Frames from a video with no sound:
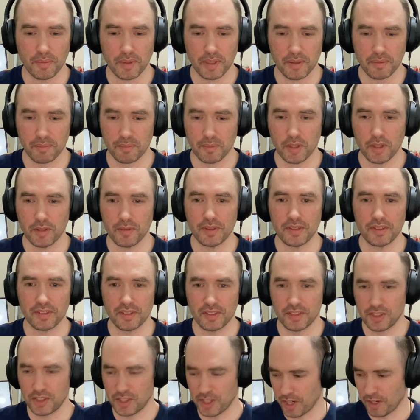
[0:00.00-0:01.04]
movies
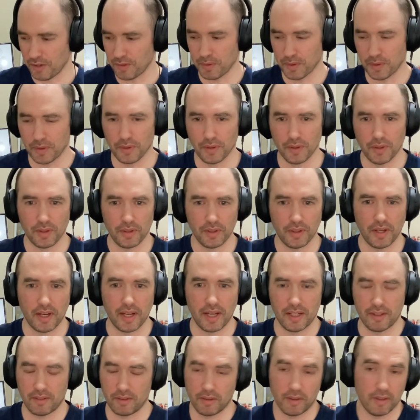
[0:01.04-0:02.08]
in general,
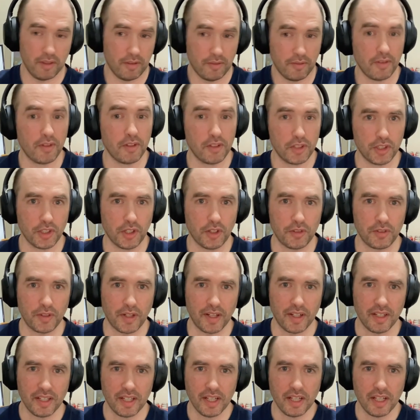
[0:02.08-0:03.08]
of the genre,